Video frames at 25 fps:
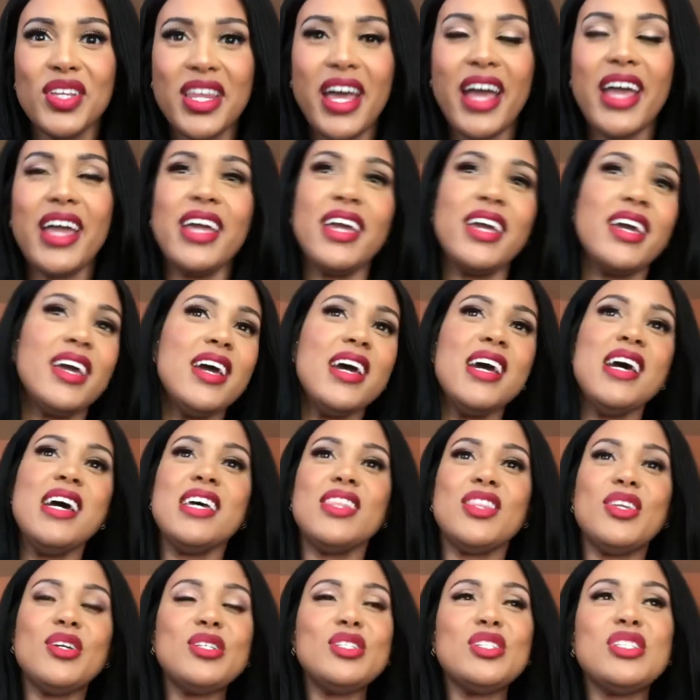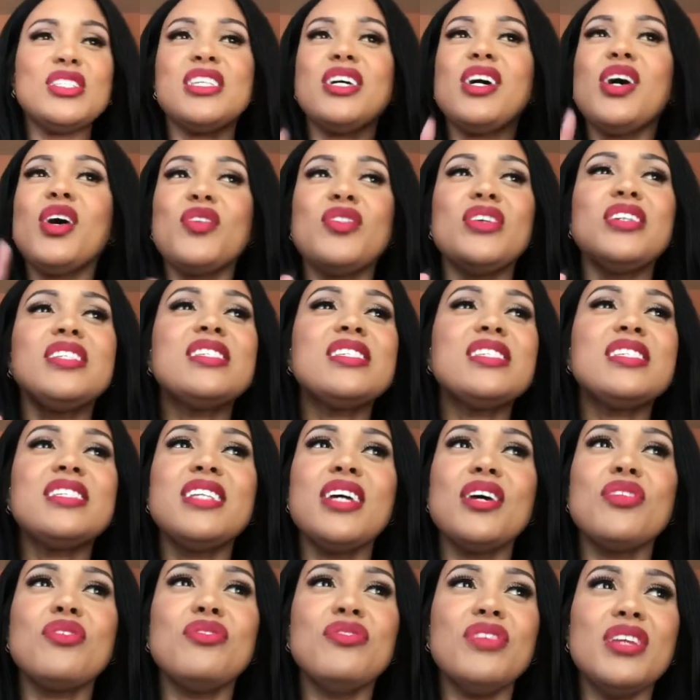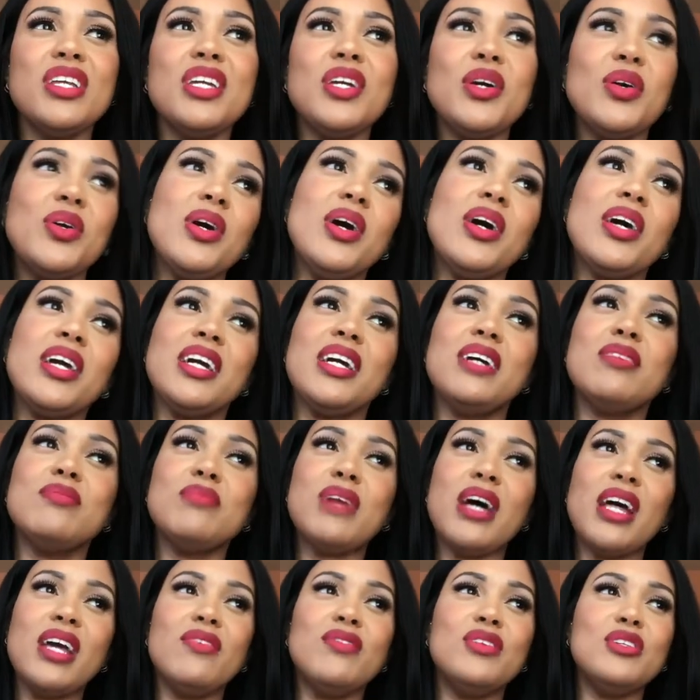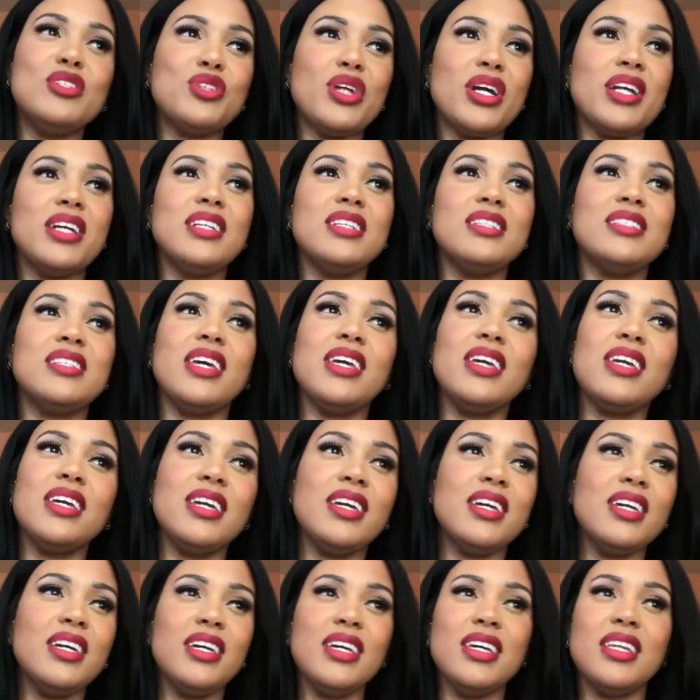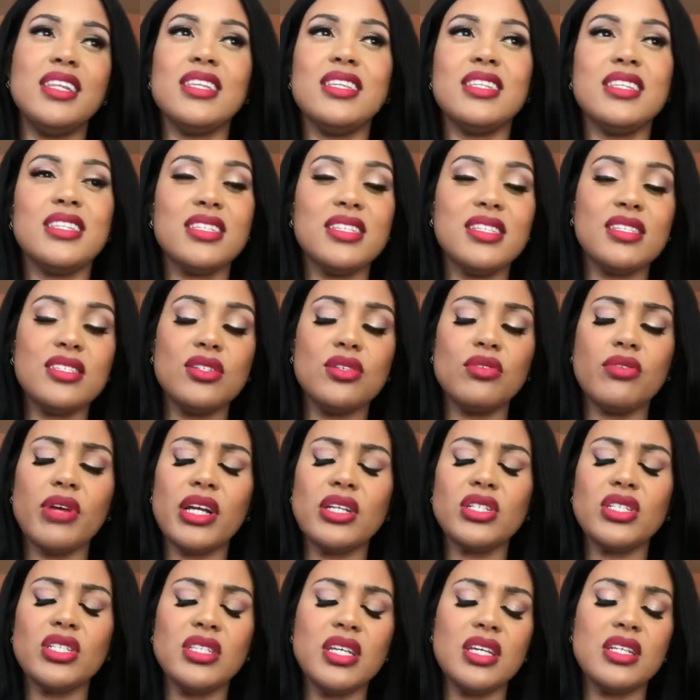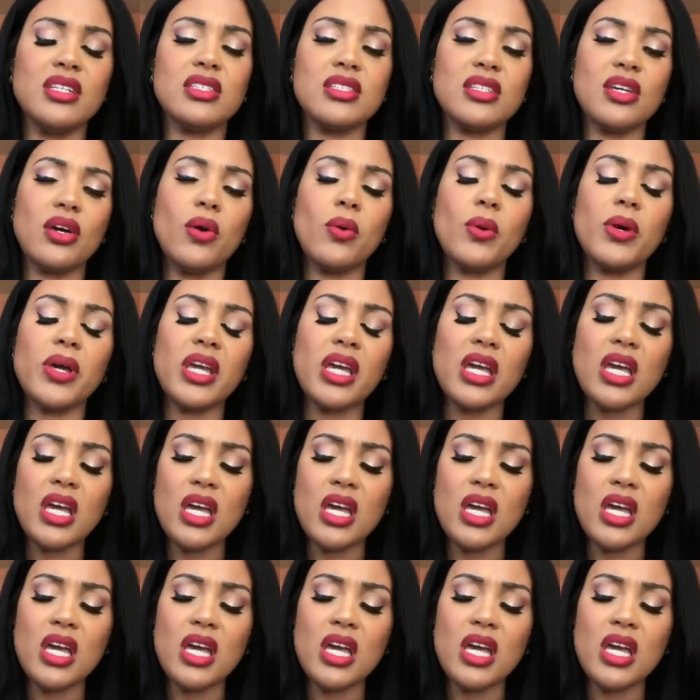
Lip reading: Like, there's just this is another video, y'all. Like, I'm not even trying to take it in the direction that it's going.